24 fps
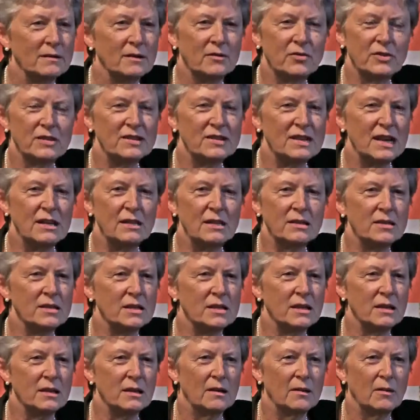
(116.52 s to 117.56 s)

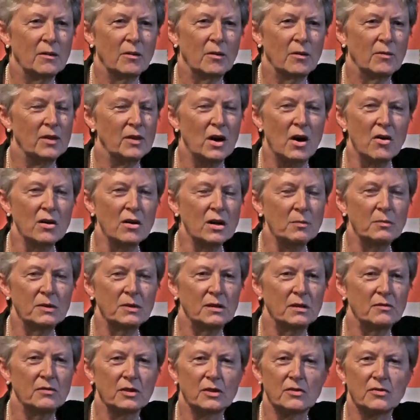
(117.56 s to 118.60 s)
Christianity, the
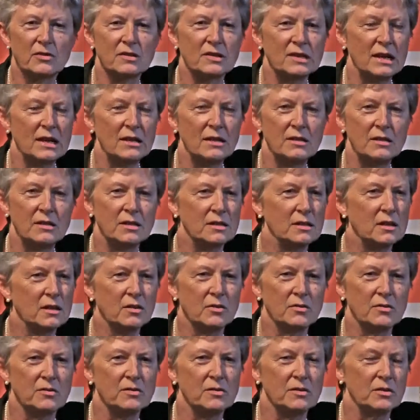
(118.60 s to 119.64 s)
argument over Christianity in the
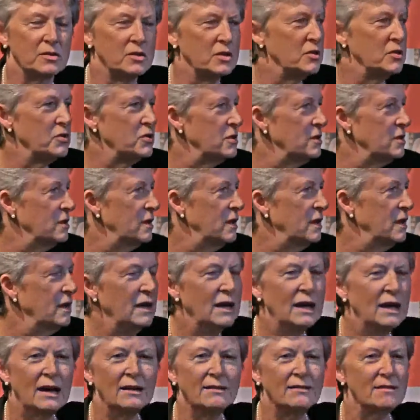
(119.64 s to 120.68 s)
Constitution
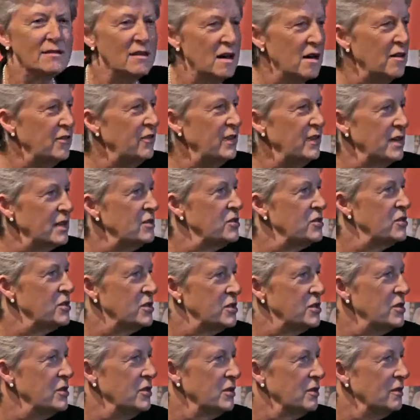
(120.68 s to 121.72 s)
had nothing to
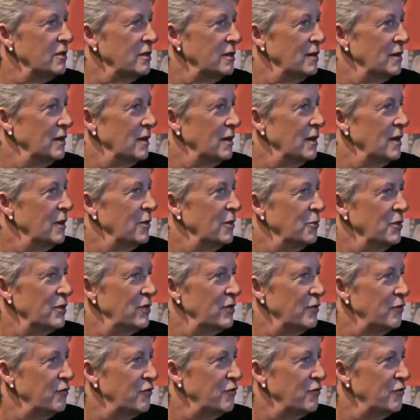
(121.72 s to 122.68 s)
do with the